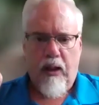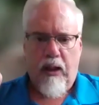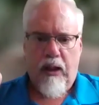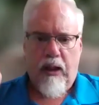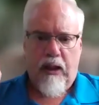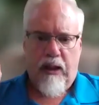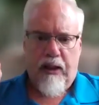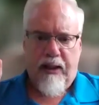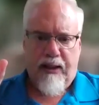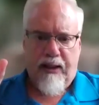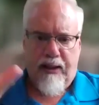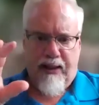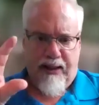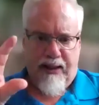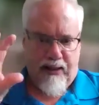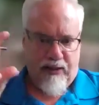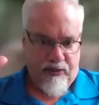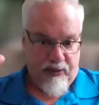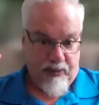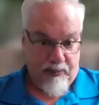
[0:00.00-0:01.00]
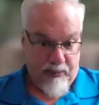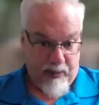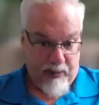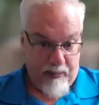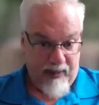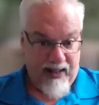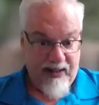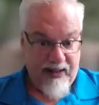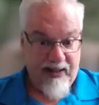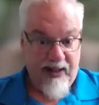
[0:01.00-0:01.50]
again,
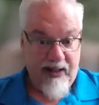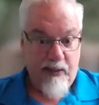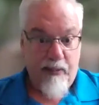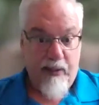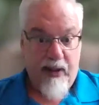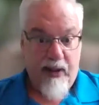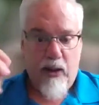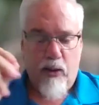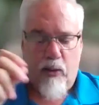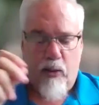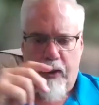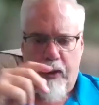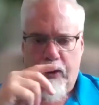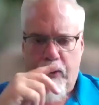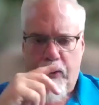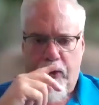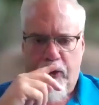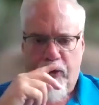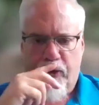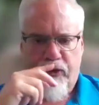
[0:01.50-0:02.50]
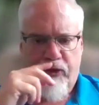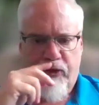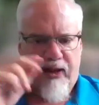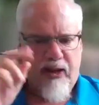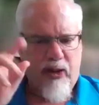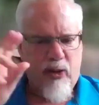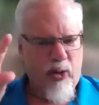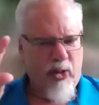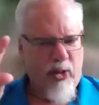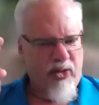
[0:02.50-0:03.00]
something mandated by accreditors
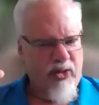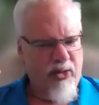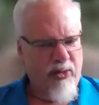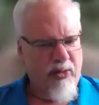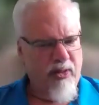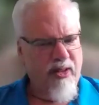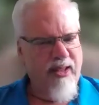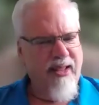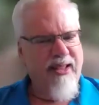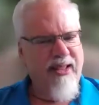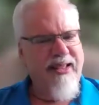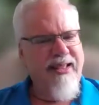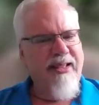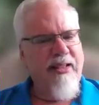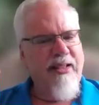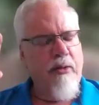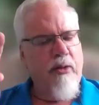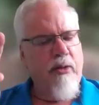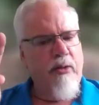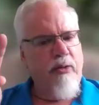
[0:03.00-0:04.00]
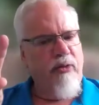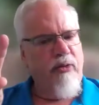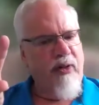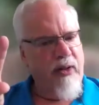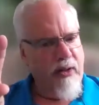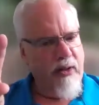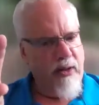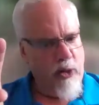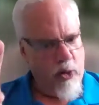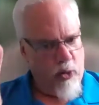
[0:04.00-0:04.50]
that looks
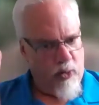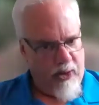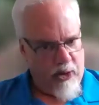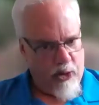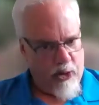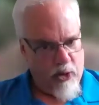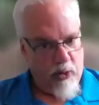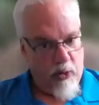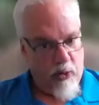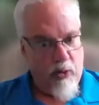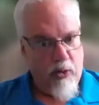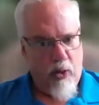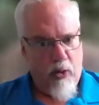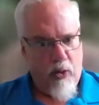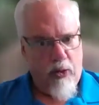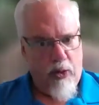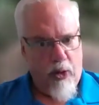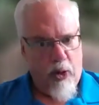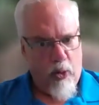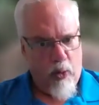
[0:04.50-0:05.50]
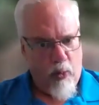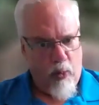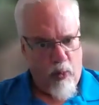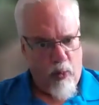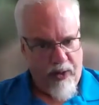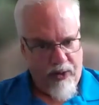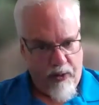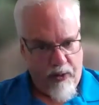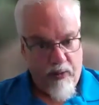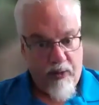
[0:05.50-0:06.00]
fairly traditional, although
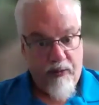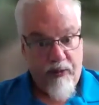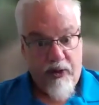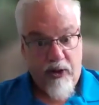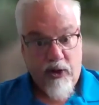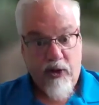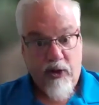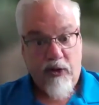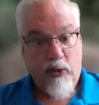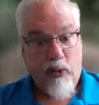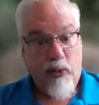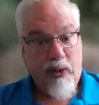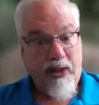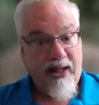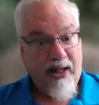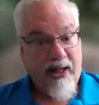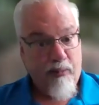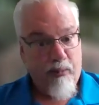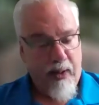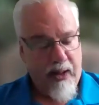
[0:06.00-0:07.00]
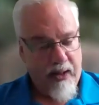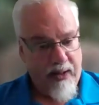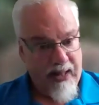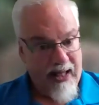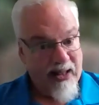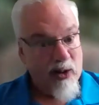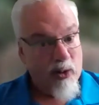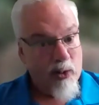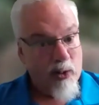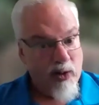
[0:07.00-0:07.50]
with the revisions, we have made
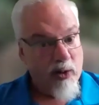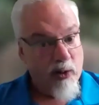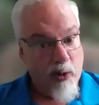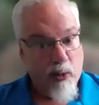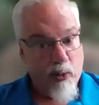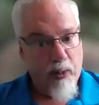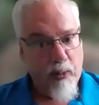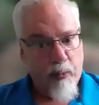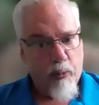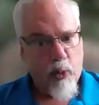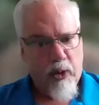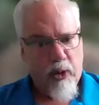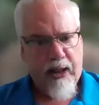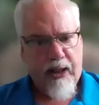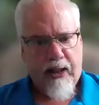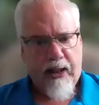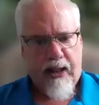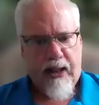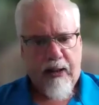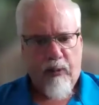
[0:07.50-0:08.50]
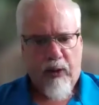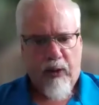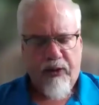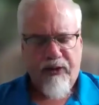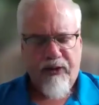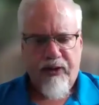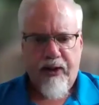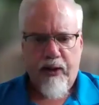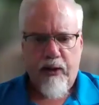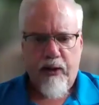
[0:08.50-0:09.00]
that look a little bit more like
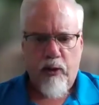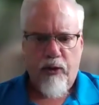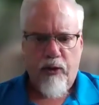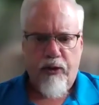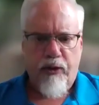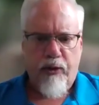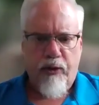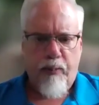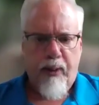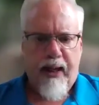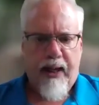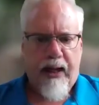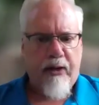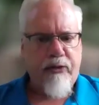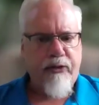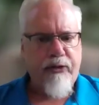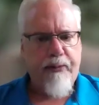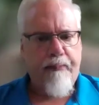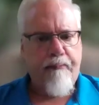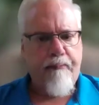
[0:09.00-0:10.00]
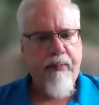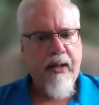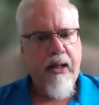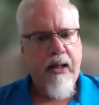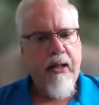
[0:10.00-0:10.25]
Kairos than it looked in the past.